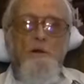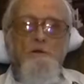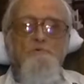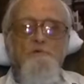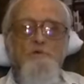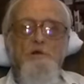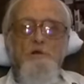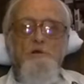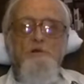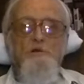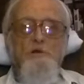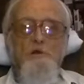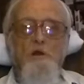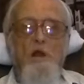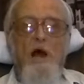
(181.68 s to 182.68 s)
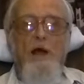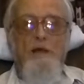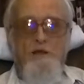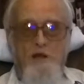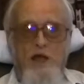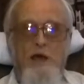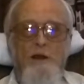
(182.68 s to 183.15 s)
it. She
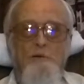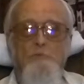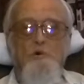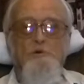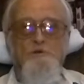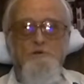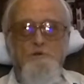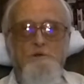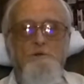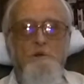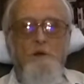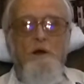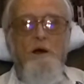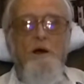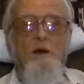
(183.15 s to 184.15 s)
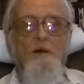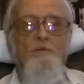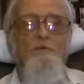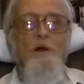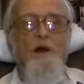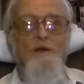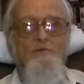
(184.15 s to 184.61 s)
liked animals,
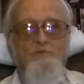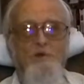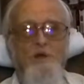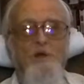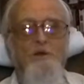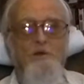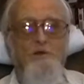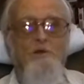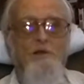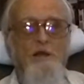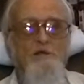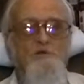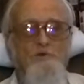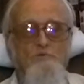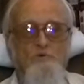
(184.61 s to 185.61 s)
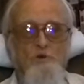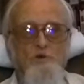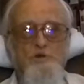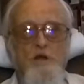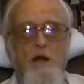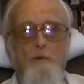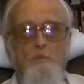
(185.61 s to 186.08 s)
I think. That's the
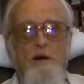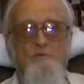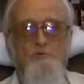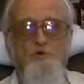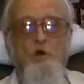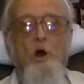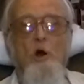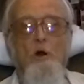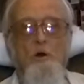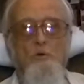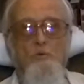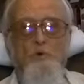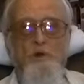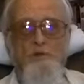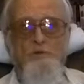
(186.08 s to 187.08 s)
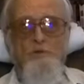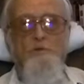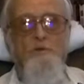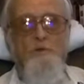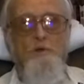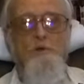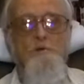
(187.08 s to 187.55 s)
first time I saw her with
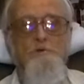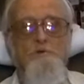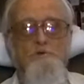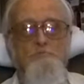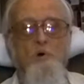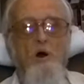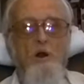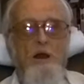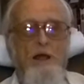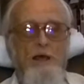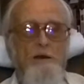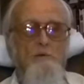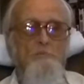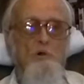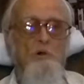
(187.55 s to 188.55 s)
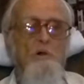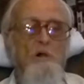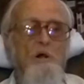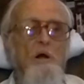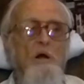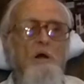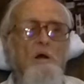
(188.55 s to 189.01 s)
a small animal.
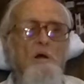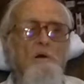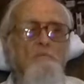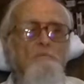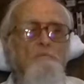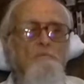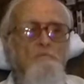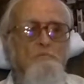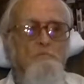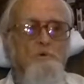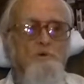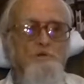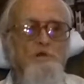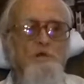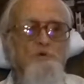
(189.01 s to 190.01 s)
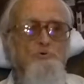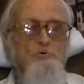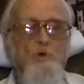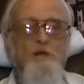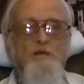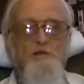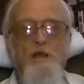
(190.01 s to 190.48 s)
She
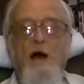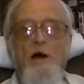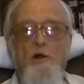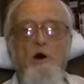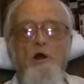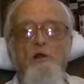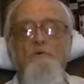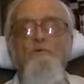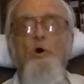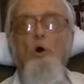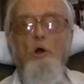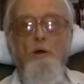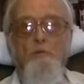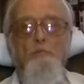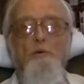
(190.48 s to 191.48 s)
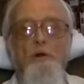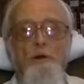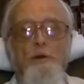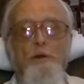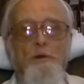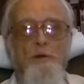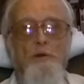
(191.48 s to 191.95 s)
was raised out on a farm. And